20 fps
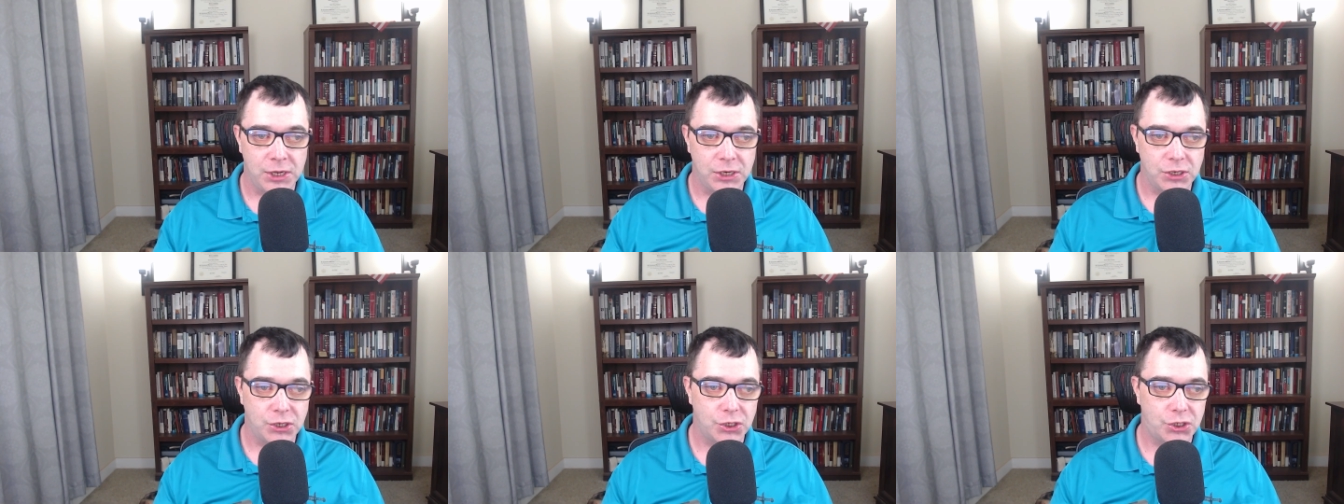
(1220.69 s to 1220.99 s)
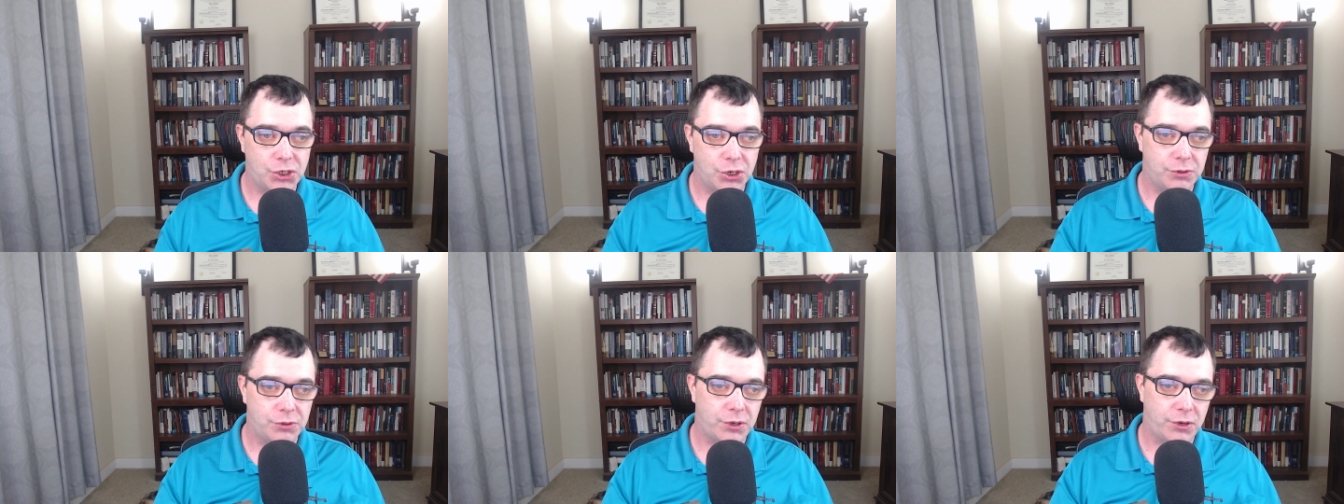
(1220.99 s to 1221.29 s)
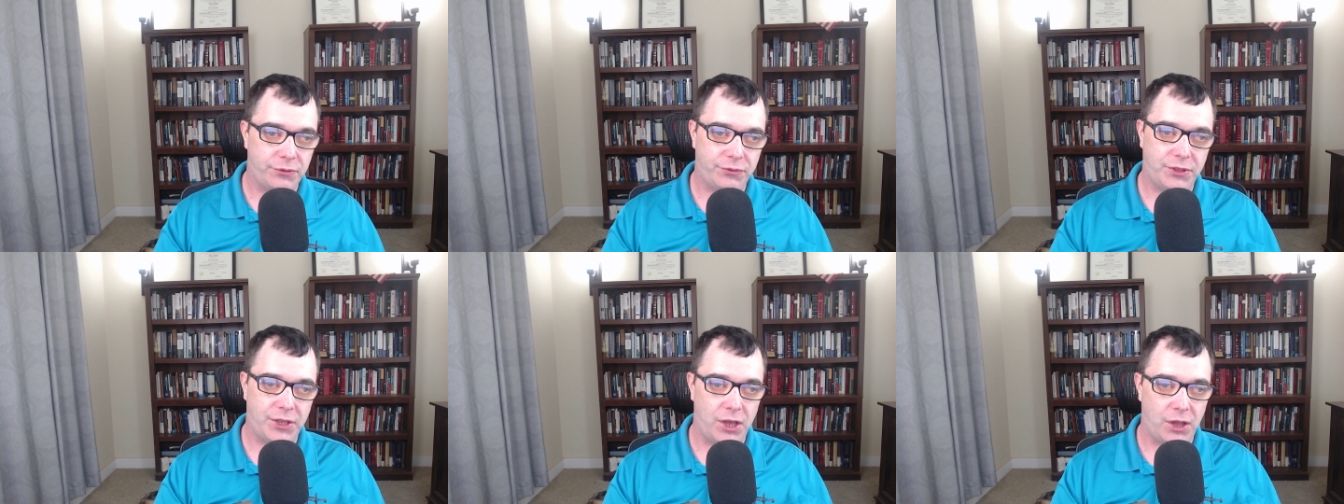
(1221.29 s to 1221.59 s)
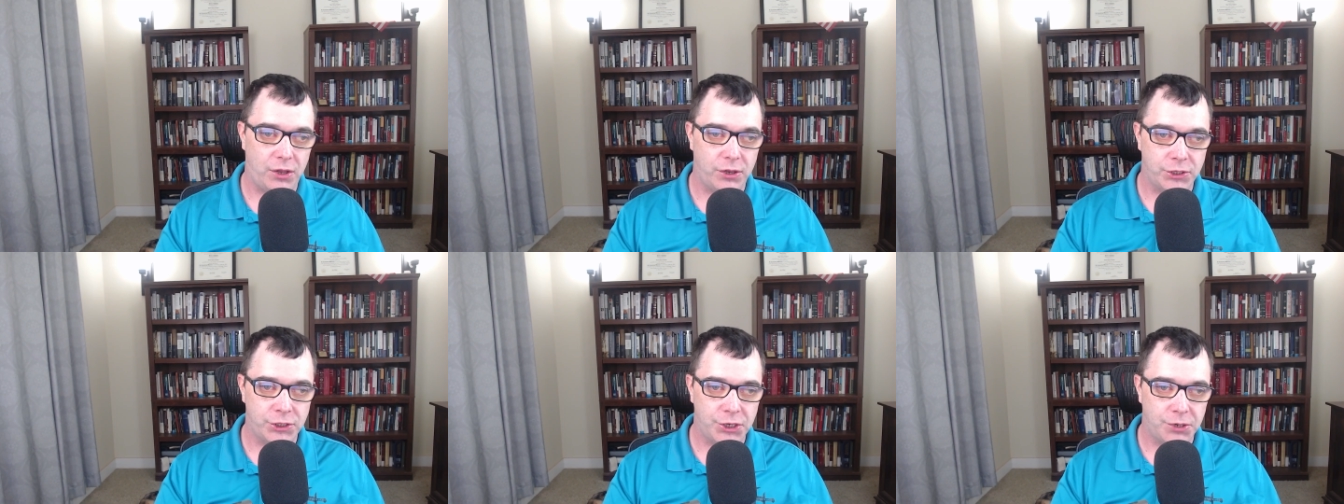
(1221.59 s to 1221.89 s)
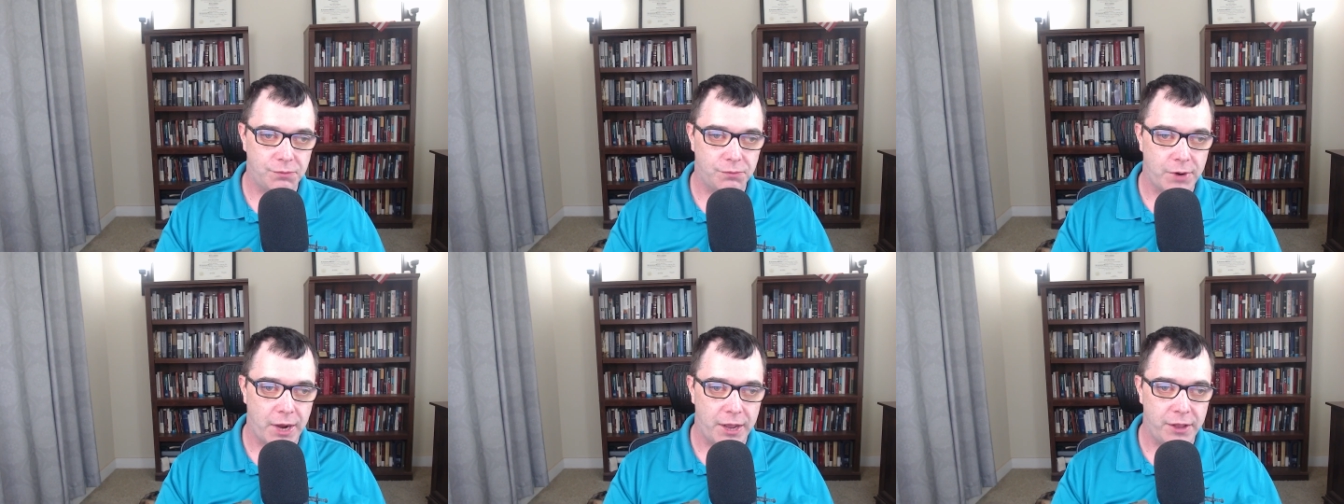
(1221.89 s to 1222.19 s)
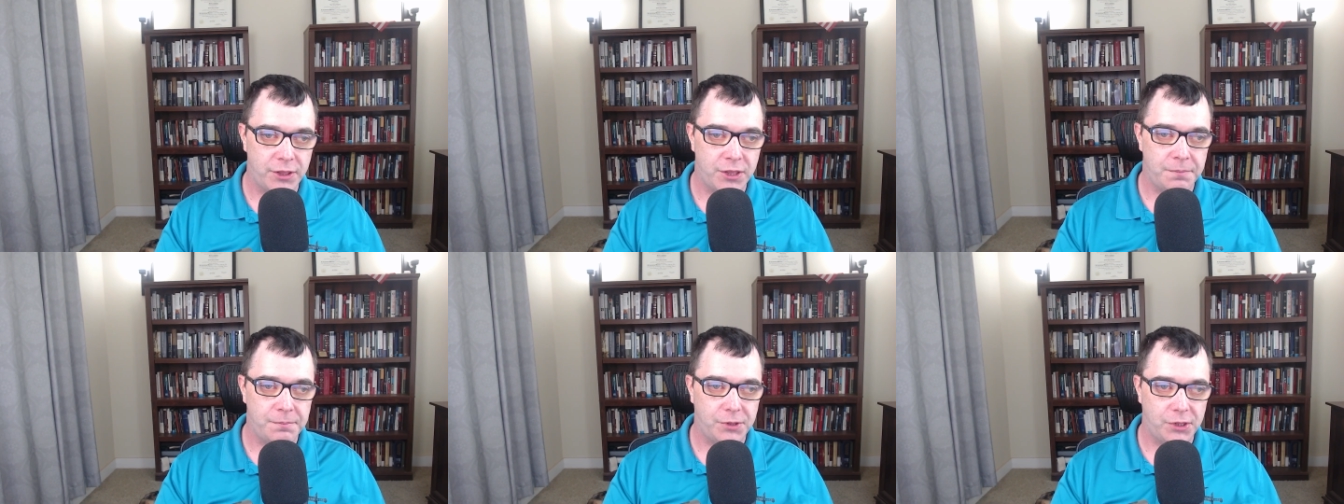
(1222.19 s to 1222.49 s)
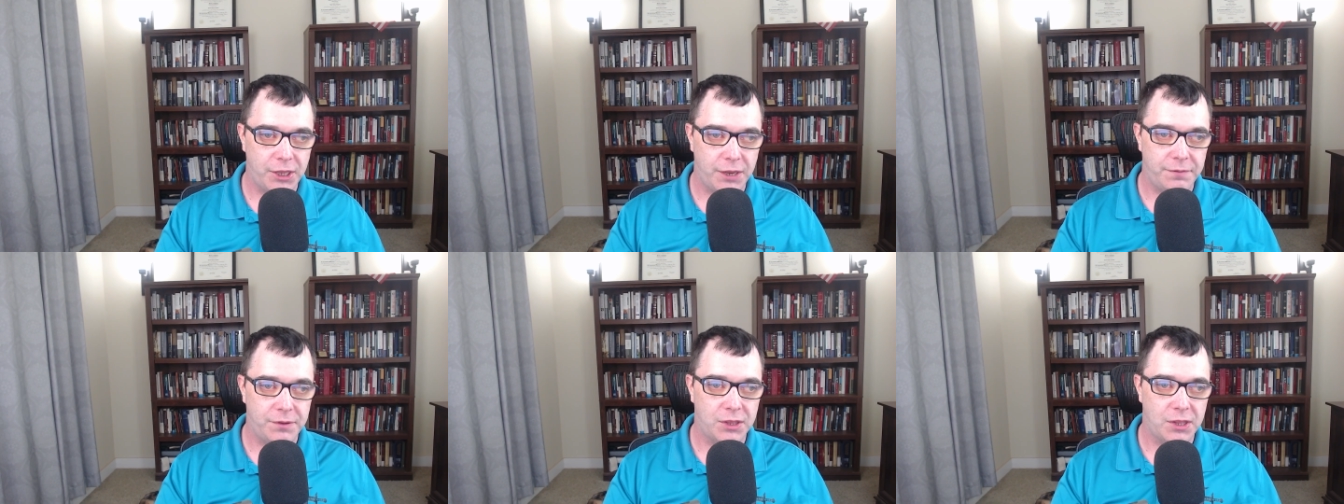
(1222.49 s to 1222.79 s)
to suit their theology rather than
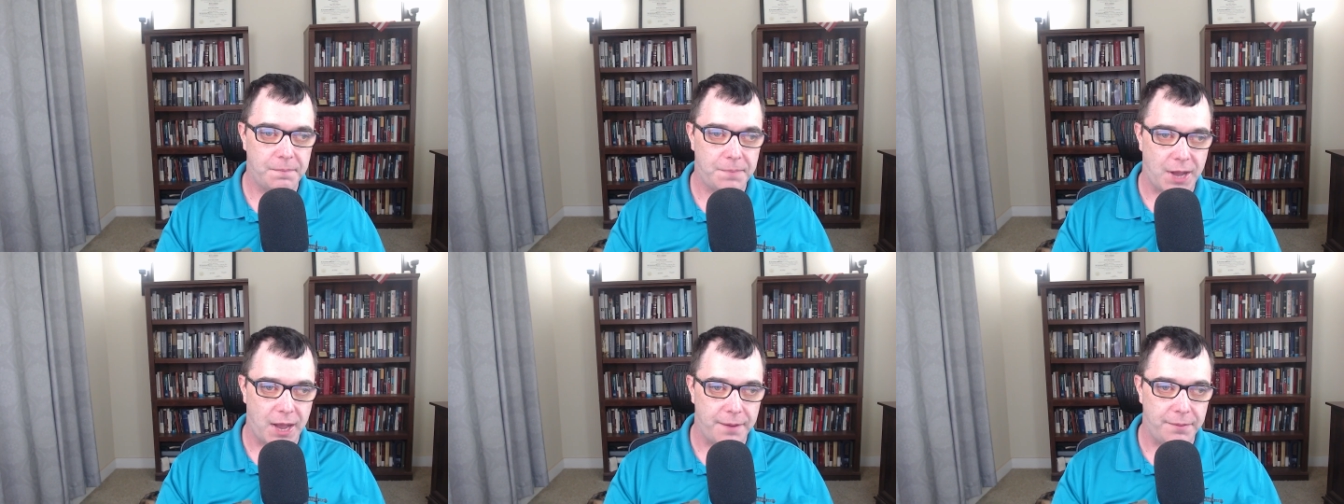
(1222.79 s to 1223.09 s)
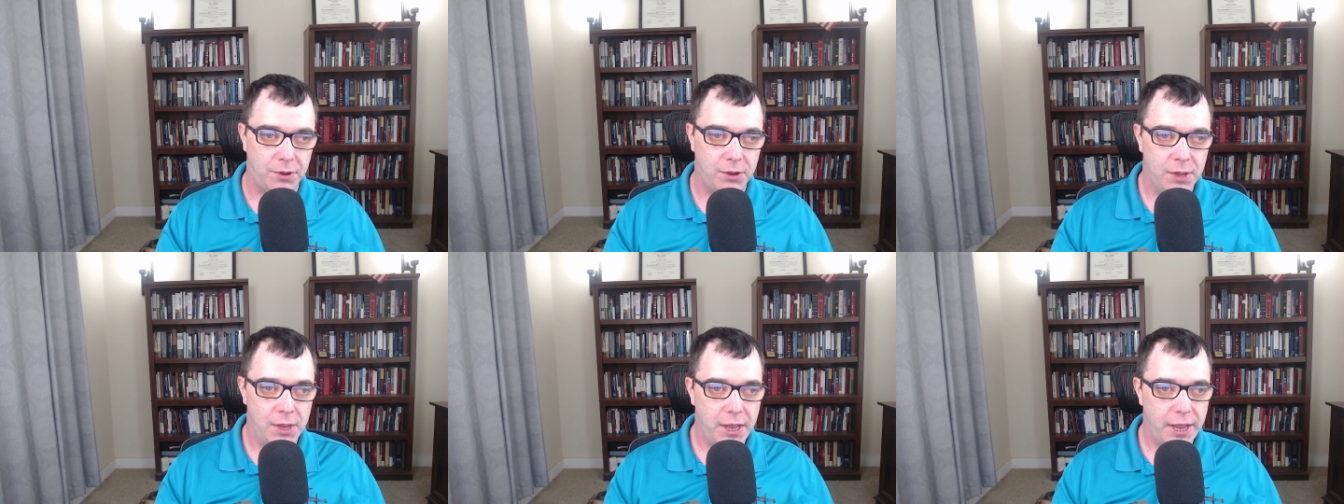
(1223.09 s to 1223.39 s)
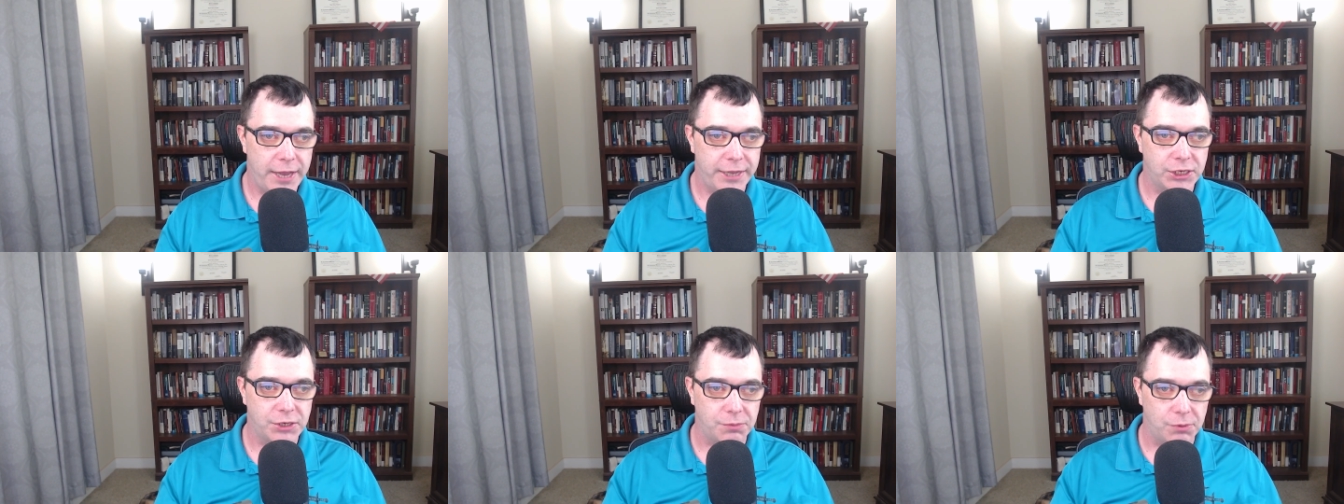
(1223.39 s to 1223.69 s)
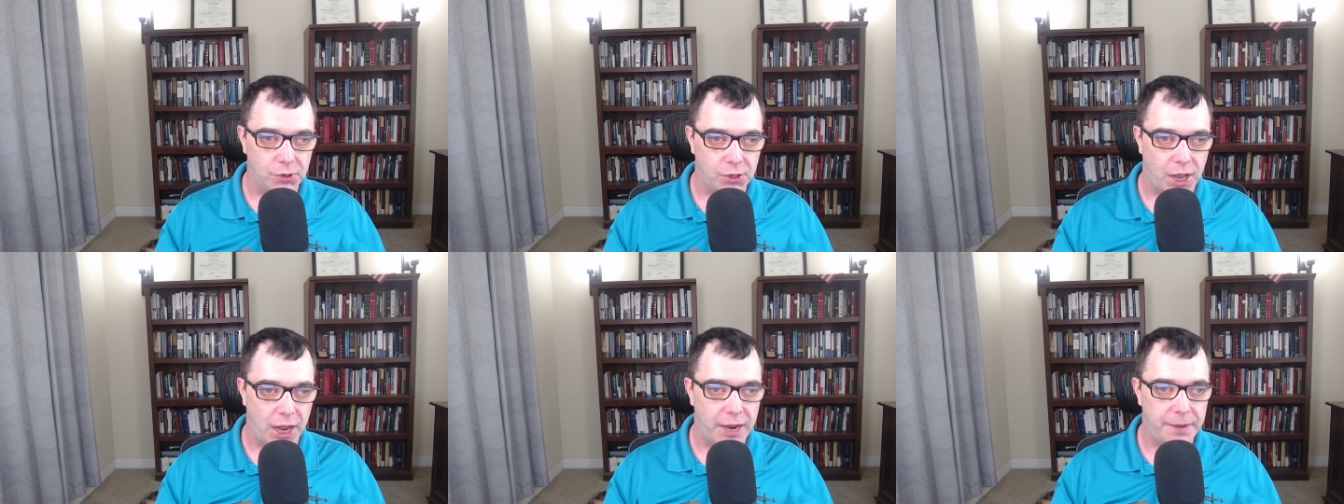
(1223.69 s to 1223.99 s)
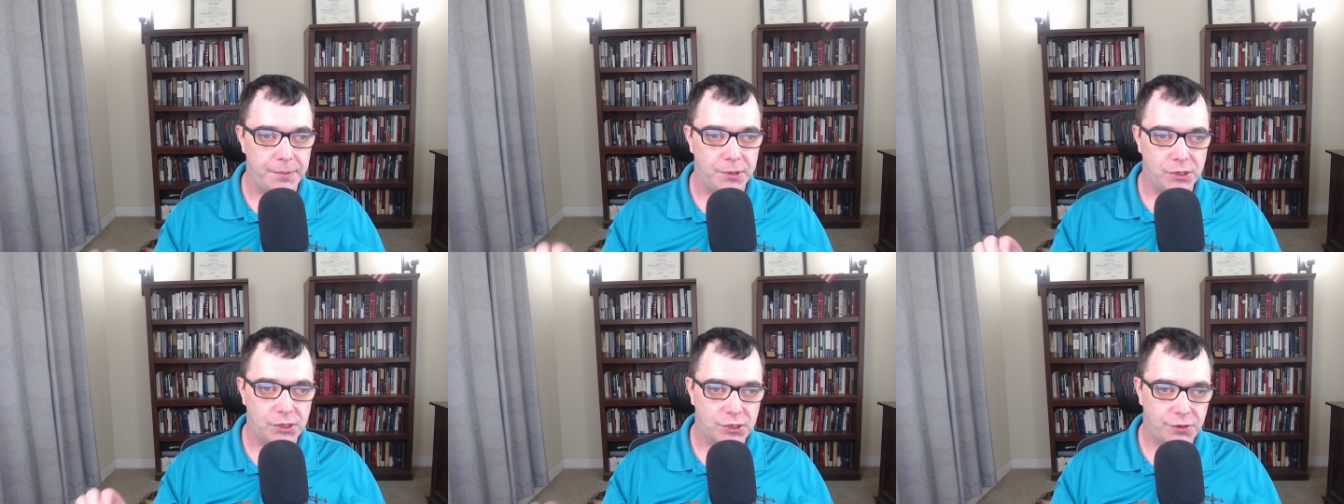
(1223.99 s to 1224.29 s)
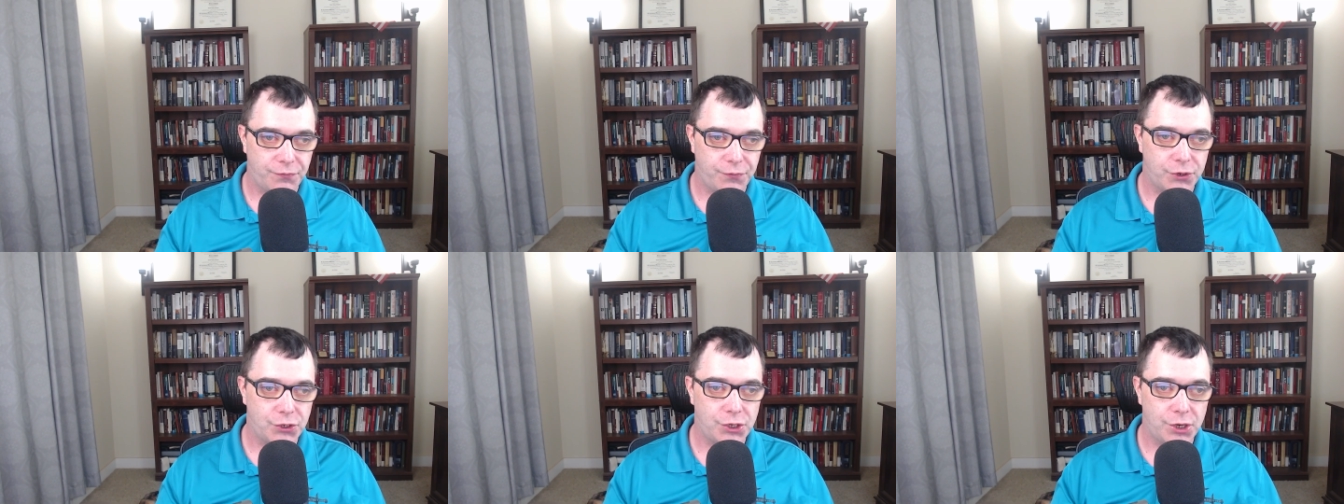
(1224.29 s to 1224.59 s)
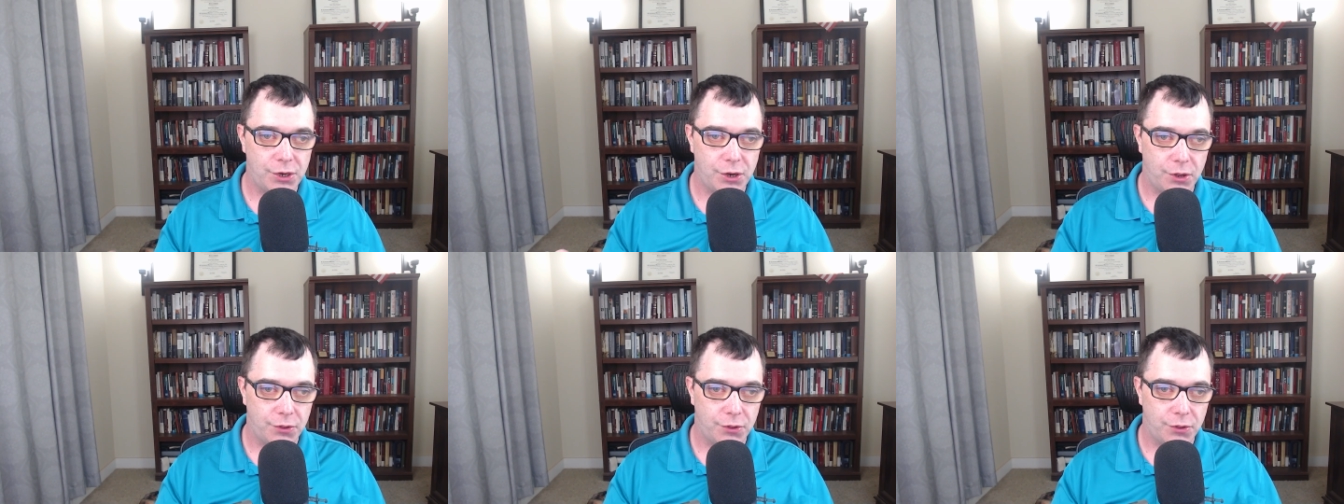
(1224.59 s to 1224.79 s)
believing the Bible as a reliable, sufficient,